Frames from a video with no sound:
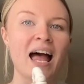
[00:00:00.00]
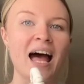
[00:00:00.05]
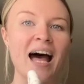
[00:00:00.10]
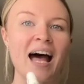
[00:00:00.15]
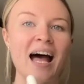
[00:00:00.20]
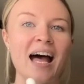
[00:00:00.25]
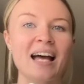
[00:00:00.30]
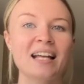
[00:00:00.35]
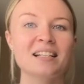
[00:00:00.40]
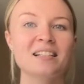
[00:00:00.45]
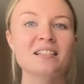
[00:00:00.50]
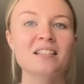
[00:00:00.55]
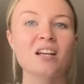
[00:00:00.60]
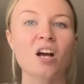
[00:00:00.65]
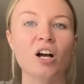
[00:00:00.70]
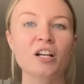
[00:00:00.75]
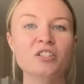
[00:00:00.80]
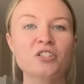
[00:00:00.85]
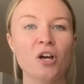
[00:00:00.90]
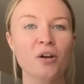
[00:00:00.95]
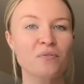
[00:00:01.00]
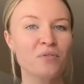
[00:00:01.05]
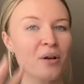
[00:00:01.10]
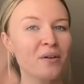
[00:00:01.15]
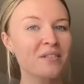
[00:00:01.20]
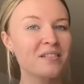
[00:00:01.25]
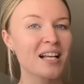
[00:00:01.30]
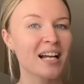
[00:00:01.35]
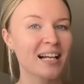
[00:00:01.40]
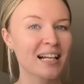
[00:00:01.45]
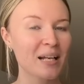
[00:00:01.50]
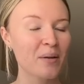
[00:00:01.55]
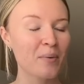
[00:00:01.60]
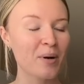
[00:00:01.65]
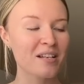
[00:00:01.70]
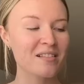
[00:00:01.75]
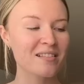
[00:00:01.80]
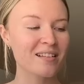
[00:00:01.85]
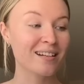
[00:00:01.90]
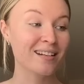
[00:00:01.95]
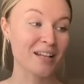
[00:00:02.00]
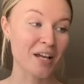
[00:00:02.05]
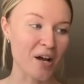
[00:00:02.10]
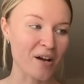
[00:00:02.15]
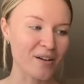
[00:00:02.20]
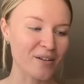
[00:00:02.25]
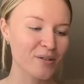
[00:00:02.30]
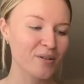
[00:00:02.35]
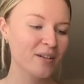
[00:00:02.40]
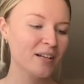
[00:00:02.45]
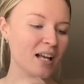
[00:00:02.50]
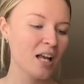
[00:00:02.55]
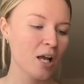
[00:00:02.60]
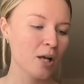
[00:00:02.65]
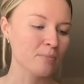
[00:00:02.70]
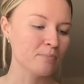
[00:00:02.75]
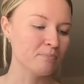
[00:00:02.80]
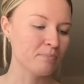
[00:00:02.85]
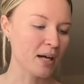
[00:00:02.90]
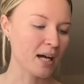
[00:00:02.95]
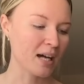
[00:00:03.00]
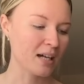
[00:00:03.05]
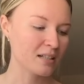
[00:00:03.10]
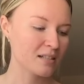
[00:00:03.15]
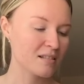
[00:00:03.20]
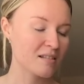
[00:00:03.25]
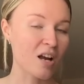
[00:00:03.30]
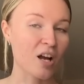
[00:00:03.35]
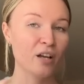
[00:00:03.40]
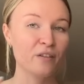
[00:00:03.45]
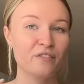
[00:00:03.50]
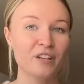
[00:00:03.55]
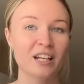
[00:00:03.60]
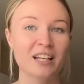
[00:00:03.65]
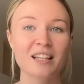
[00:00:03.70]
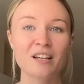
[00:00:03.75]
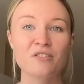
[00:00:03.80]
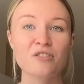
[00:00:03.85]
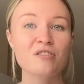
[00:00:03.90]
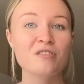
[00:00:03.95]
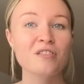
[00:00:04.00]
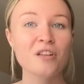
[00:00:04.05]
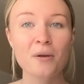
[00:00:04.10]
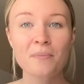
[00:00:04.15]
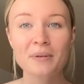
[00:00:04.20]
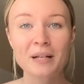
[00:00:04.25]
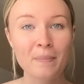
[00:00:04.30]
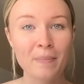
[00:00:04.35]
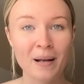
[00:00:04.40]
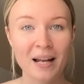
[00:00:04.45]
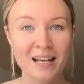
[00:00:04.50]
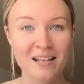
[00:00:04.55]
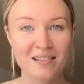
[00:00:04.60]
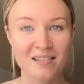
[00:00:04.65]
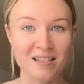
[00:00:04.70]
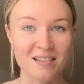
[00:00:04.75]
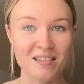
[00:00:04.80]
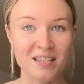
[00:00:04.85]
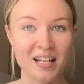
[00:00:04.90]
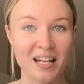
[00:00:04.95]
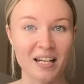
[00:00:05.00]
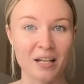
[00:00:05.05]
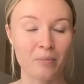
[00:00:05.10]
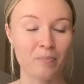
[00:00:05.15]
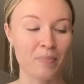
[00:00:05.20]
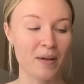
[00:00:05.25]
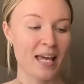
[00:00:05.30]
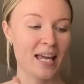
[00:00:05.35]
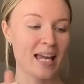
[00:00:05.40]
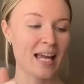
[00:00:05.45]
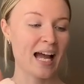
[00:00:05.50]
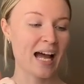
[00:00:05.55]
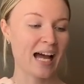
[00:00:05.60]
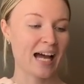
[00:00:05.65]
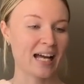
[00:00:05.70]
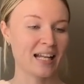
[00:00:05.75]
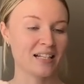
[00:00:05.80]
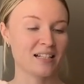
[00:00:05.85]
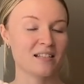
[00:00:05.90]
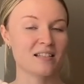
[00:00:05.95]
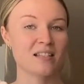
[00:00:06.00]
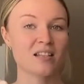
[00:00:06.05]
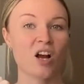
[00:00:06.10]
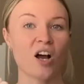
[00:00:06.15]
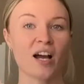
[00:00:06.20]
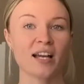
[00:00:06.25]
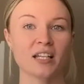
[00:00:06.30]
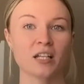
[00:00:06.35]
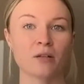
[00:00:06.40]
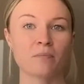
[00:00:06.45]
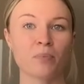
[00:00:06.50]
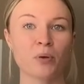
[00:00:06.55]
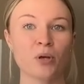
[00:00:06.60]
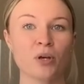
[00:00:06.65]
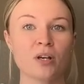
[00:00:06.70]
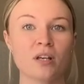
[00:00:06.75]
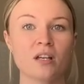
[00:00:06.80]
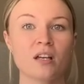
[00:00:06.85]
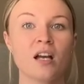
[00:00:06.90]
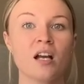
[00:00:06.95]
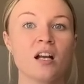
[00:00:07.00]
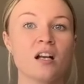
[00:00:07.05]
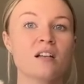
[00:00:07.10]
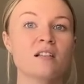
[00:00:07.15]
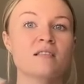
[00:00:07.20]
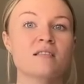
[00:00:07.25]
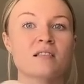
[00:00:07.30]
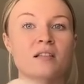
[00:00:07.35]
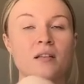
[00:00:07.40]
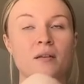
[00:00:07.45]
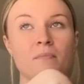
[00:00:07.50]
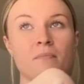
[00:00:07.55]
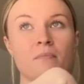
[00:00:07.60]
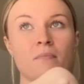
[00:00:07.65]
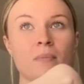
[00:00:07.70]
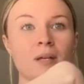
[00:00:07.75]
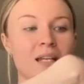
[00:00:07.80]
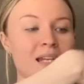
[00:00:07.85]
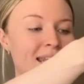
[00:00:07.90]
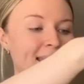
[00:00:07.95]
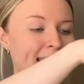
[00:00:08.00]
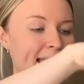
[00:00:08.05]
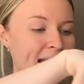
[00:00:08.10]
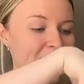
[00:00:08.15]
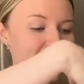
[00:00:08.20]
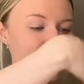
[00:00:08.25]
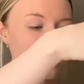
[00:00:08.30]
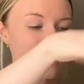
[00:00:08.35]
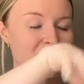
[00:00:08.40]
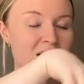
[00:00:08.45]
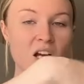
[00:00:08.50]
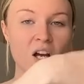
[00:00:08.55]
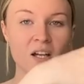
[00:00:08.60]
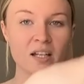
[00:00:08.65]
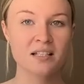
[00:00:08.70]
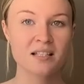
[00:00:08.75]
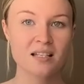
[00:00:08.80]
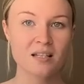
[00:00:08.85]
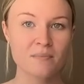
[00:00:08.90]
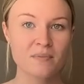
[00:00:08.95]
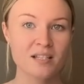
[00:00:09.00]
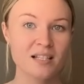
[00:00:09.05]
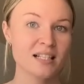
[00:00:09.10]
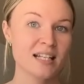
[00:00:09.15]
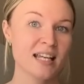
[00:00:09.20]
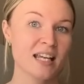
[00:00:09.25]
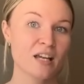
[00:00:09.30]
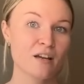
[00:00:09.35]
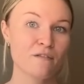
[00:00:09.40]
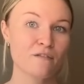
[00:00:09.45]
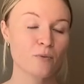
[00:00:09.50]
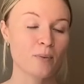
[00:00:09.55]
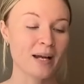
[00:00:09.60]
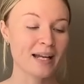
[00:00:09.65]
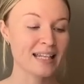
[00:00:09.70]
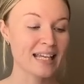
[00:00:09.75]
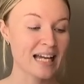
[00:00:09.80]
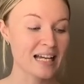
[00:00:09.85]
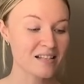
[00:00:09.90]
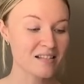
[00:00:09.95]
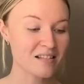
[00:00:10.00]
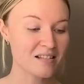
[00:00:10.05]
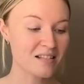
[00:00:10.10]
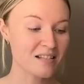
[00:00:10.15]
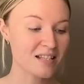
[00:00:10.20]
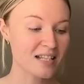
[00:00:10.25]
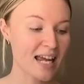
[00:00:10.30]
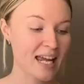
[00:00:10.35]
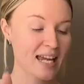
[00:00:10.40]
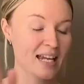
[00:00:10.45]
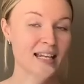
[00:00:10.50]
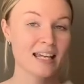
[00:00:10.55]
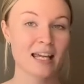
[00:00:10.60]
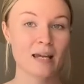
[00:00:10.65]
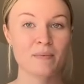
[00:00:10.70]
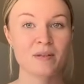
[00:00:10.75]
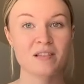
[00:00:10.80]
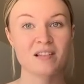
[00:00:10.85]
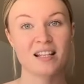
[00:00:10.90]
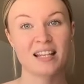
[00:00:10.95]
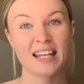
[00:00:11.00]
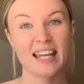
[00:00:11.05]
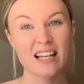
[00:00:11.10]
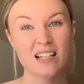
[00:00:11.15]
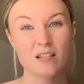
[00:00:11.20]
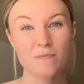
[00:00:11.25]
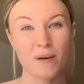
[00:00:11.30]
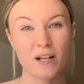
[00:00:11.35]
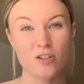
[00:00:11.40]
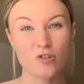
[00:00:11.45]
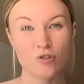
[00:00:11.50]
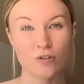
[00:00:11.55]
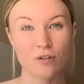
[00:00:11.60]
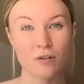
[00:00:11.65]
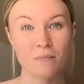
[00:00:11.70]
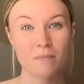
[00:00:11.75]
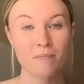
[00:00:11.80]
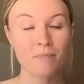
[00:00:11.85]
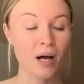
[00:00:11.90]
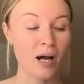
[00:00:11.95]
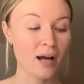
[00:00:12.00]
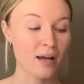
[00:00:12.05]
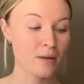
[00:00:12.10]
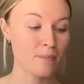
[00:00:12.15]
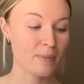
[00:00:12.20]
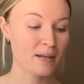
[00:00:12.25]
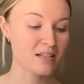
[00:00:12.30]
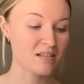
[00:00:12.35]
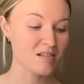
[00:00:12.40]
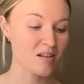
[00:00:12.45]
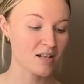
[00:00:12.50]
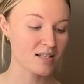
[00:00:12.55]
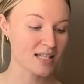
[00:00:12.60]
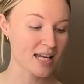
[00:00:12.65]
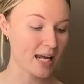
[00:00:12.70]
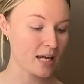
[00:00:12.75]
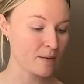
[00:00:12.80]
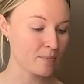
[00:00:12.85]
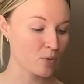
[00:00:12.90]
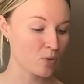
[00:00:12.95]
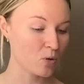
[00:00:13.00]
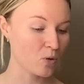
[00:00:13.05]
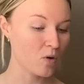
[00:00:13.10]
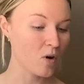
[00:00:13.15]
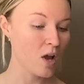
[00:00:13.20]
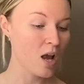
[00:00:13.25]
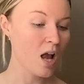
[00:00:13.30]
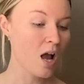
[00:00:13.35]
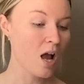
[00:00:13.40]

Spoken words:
And I don't know exactly where it's gonna go, but I figured there are so many places that it could be, and I could put some guest items in here for when guests stay and keep this in the guest bedroom by the bedside table.